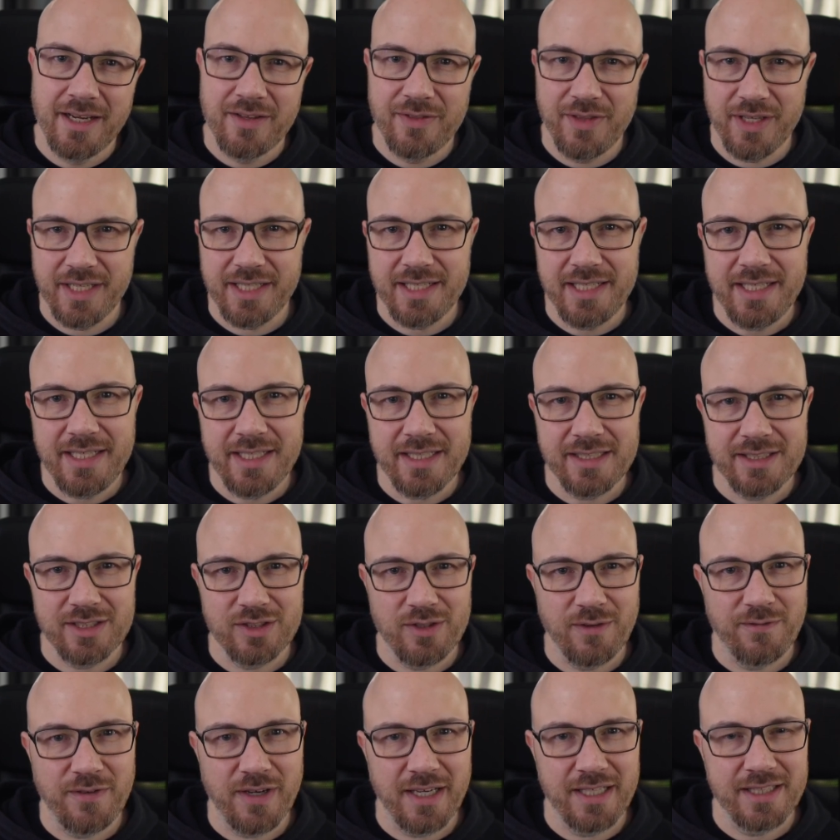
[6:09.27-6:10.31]
The key is
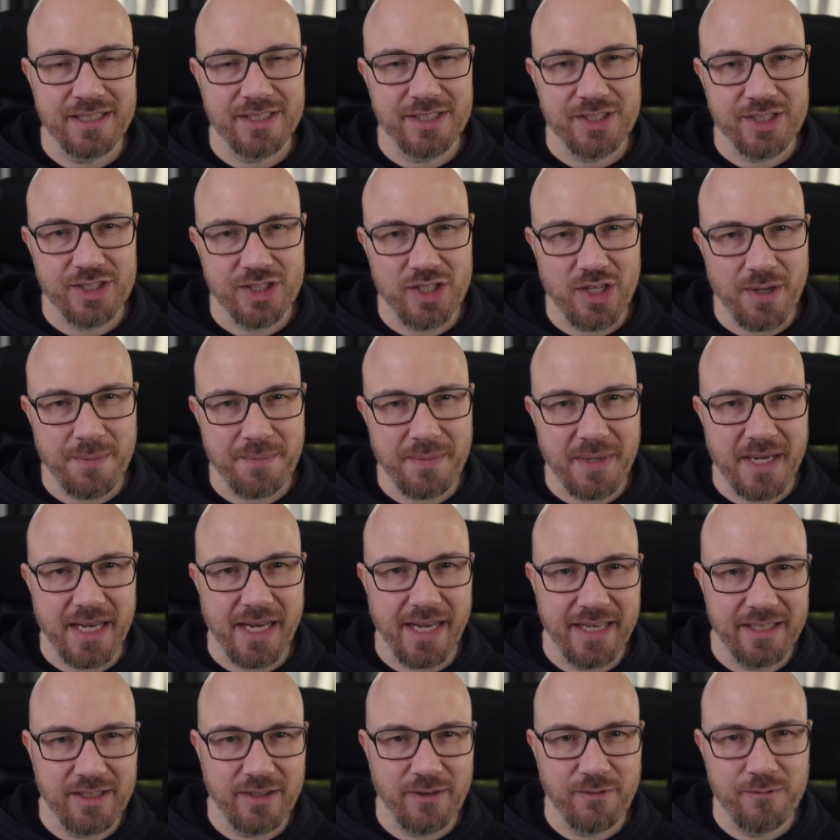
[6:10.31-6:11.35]
to find some
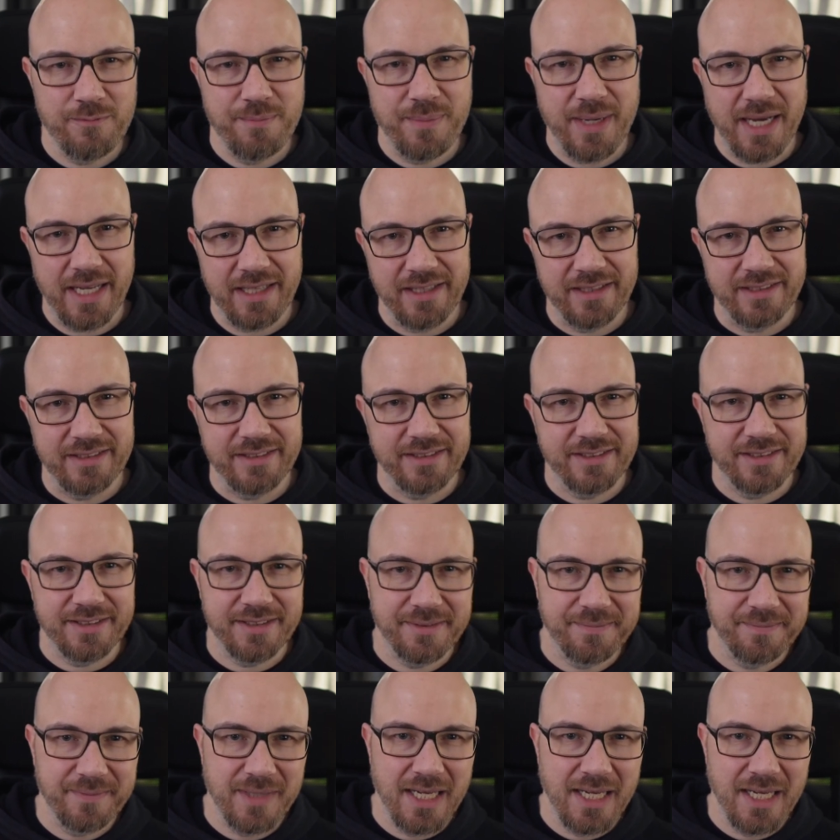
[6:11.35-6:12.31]
kind of balance.